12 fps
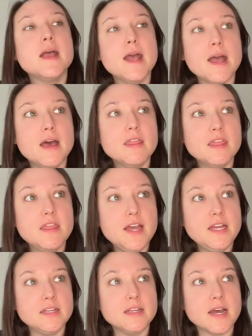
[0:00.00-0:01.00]
and
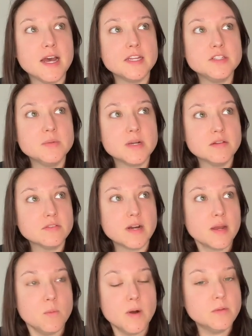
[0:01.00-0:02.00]
then I do whatever
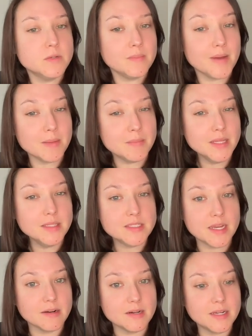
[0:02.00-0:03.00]
I want with my
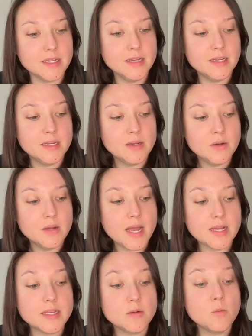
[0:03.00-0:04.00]
military
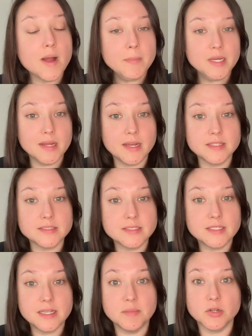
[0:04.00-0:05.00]
and can weaponize
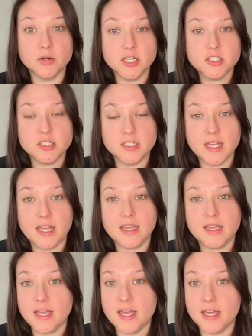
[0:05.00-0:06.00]
immigration,
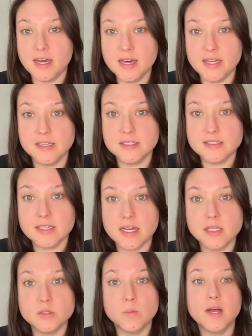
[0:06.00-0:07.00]
aka ICE,
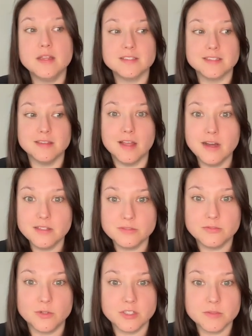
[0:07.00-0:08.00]
as well as law
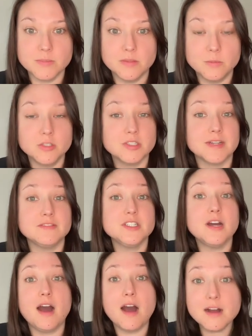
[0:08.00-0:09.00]
enforcement, which I've
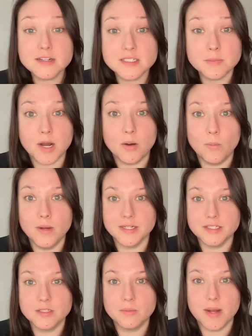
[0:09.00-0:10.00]
talked about
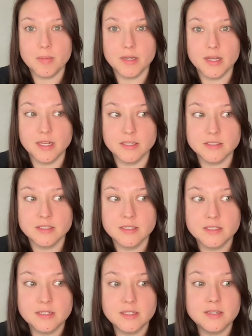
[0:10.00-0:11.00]
wanting to weaponize,
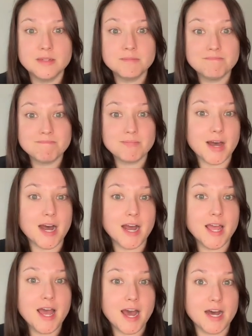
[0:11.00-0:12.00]
I
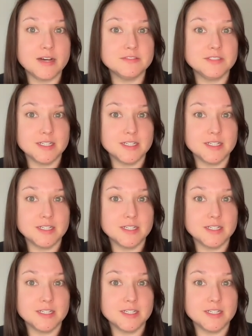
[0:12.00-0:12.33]
have a